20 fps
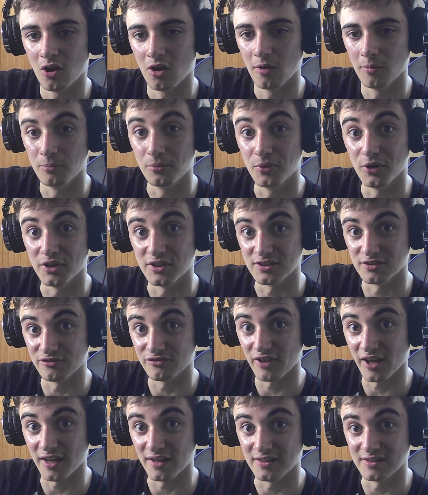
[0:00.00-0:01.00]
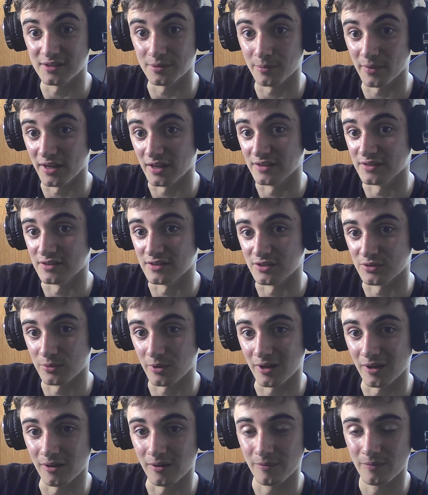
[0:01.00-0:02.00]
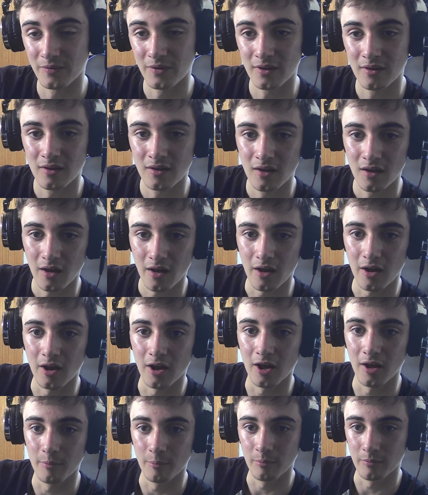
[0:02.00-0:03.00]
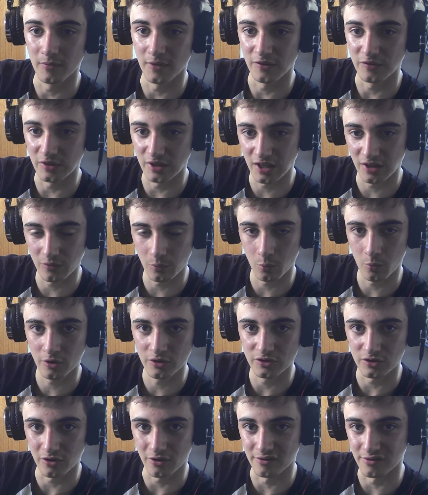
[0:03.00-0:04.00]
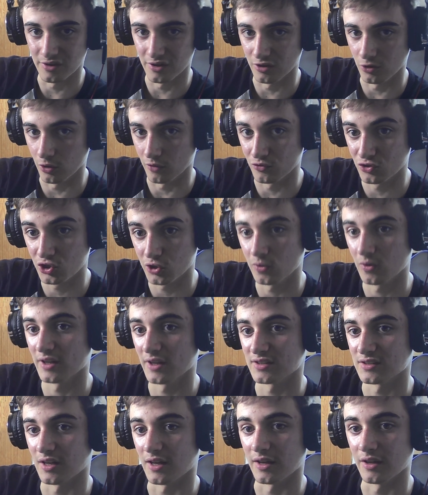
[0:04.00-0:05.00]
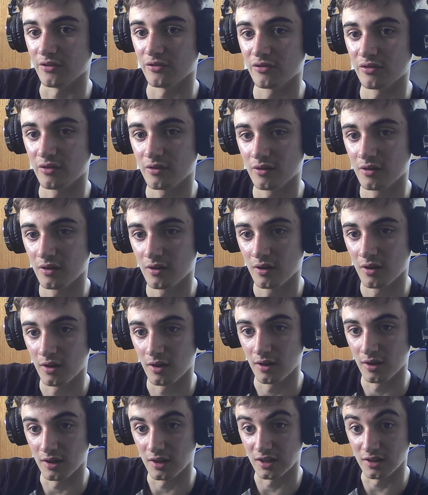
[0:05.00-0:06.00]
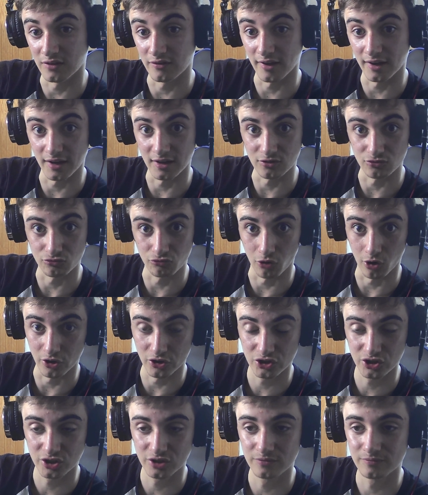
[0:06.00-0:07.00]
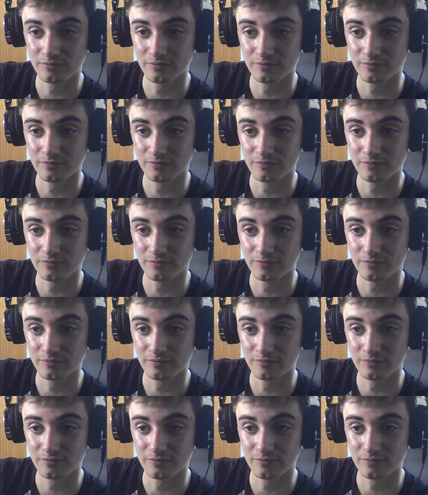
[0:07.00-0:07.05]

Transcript: but his effect is amazing as well. If you give him 1 Don and you have 2 or less life, he then gets Rush,